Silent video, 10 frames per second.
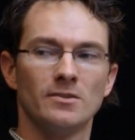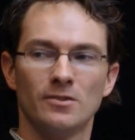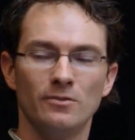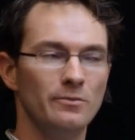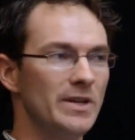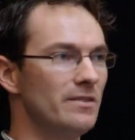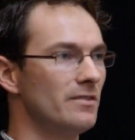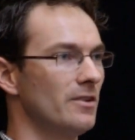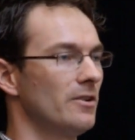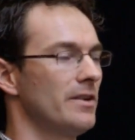2 weeks
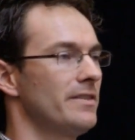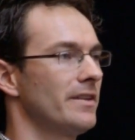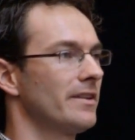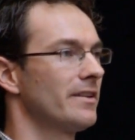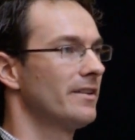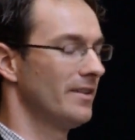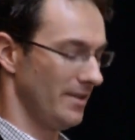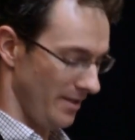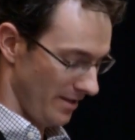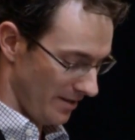ago, I think,
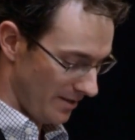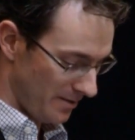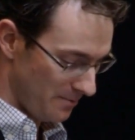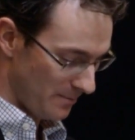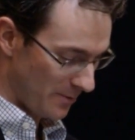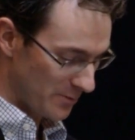I